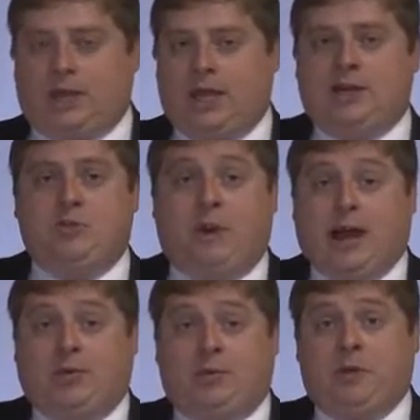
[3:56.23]
and you
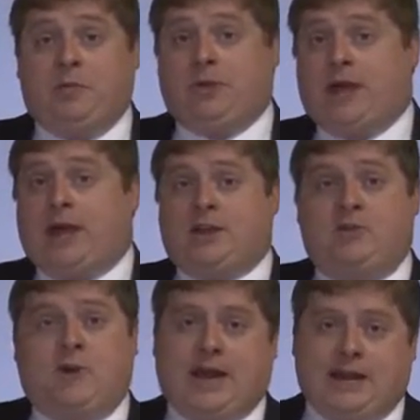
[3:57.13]
might remember that,
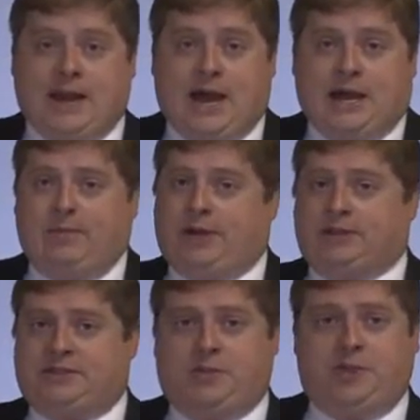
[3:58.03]
you might not,
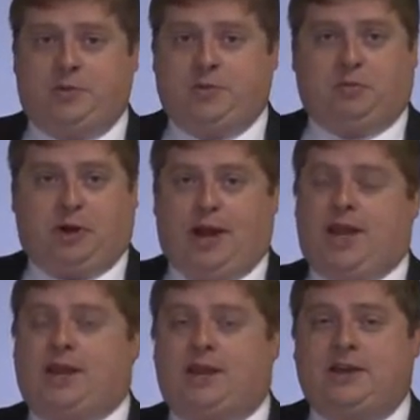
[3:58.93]
because the human
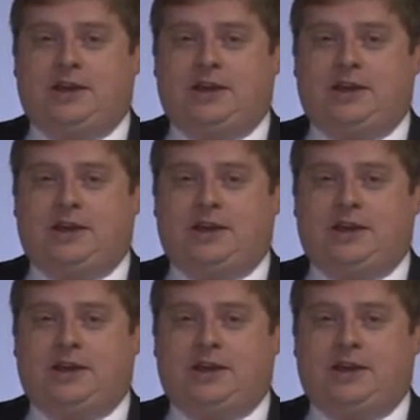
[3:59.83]
brain